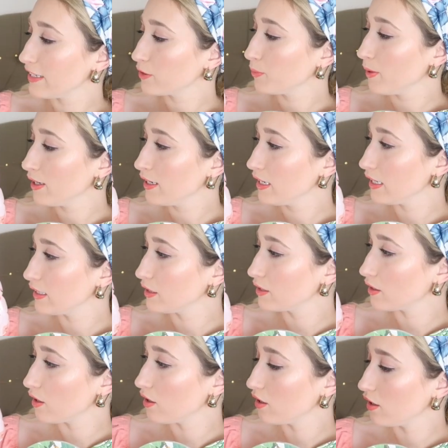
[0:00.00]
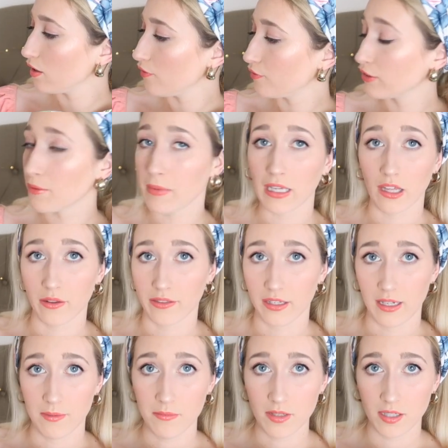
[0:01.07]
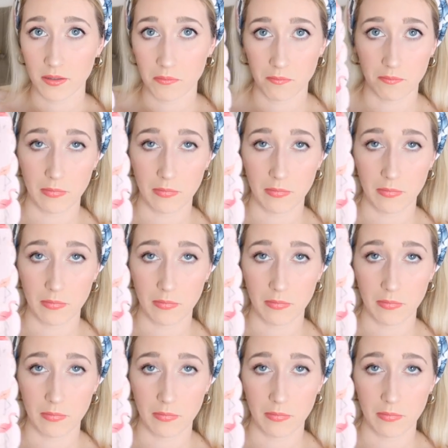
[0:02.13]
This one is flamingo themed,